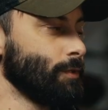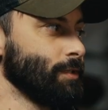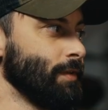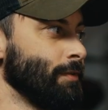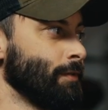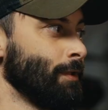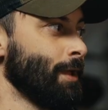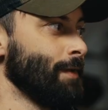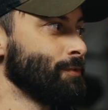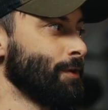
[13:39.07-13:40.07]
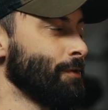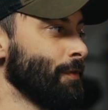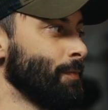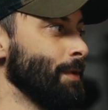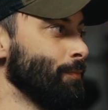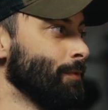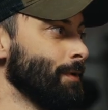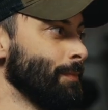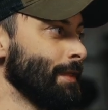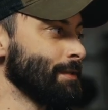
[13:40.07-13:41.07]
just living their lives around other people.
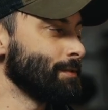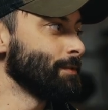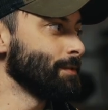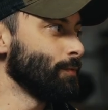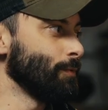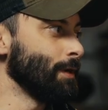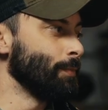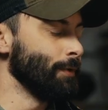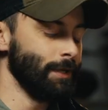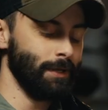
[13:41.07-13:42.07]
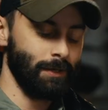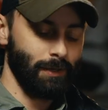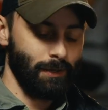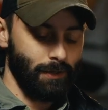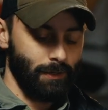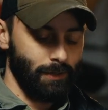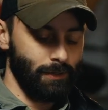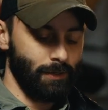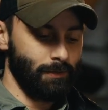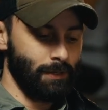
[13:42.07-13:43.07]
I mean, that's the simple way to put it.
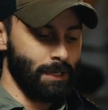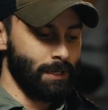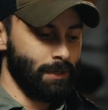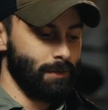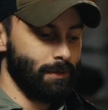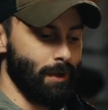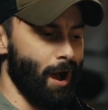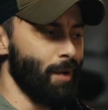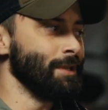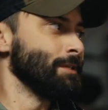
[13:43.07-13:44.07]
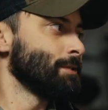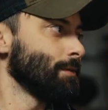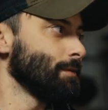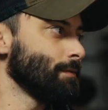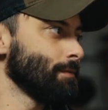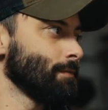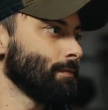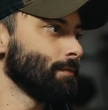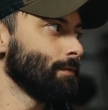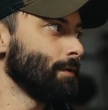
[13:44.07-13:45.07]
Like hobbies,
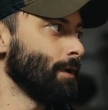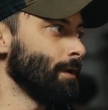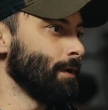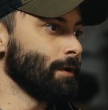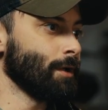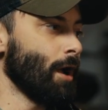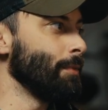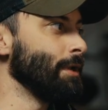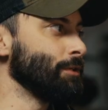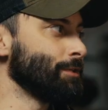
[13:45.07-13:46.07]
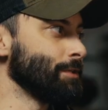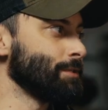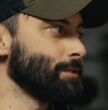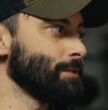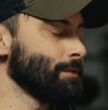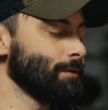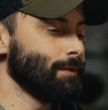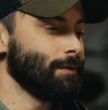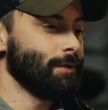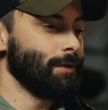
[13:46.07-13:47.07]
common interests.
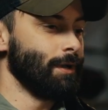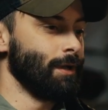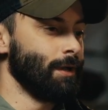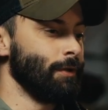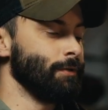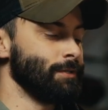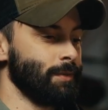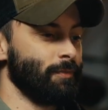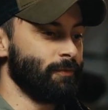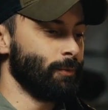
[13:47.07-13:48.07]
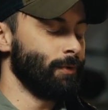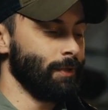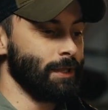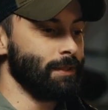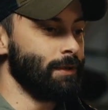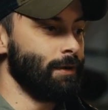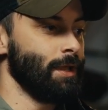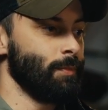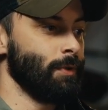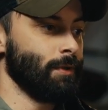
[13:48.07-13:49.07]
I know you said before, like the
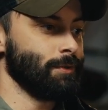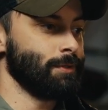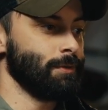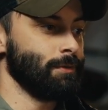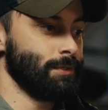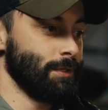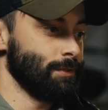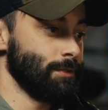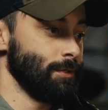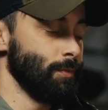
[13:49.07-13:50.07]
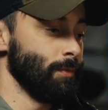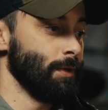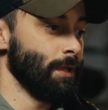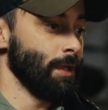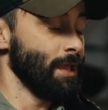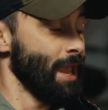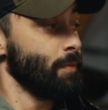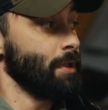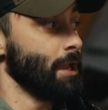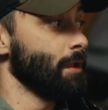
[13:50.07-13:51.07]
internet, but also it sounds stupid, but like
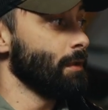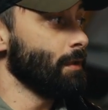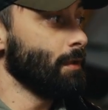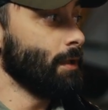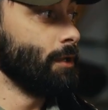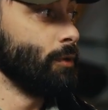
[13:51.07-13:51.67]
gaming and